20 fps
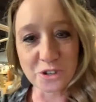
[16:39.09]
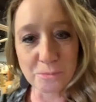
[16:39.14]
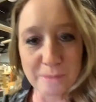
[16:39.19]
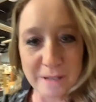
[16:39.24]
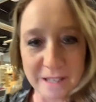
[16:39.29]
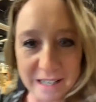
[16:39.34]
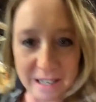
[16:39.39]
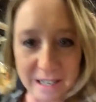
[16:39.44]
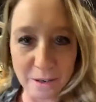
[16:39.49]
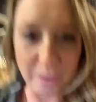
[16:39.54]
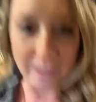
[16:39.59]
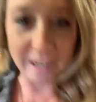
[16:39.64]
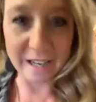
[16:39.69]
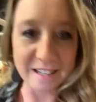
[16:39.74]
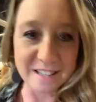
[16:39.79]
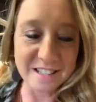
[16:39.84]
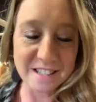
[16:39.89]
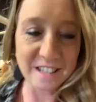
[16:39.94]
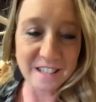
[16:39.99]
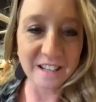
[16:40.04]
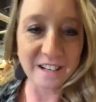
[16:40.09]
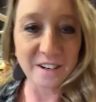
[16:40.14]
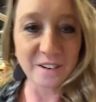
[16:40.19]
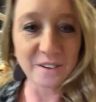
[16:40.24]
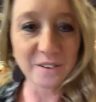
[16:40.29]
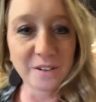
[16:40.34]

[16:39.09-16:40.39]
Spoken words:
media wise, you know.